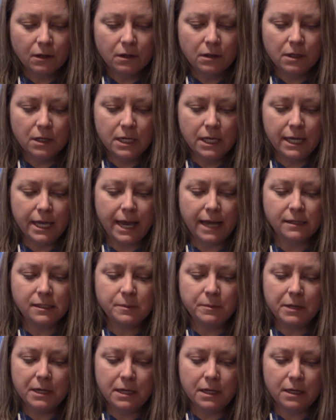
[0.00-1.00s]
He asked
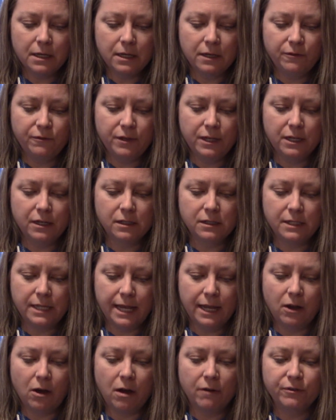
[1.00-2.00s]
me if he could
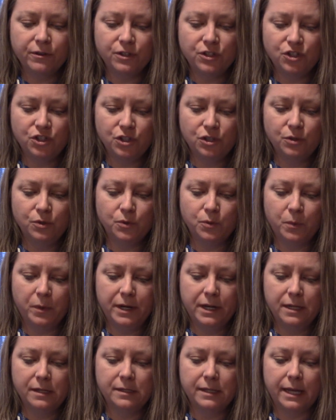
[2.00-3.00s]
take off his shoes when
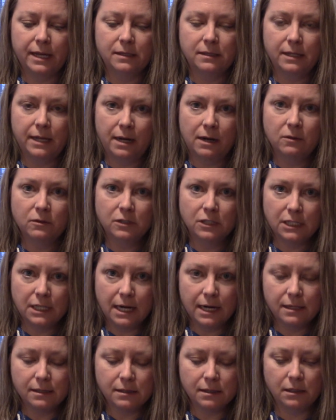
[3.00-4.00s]
he sat down, and
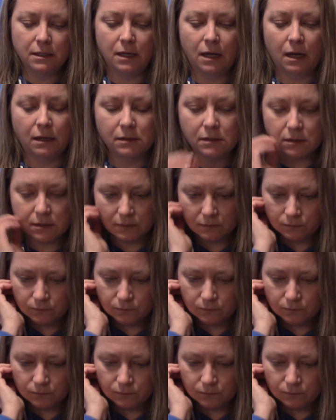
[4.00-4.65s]
I said yes.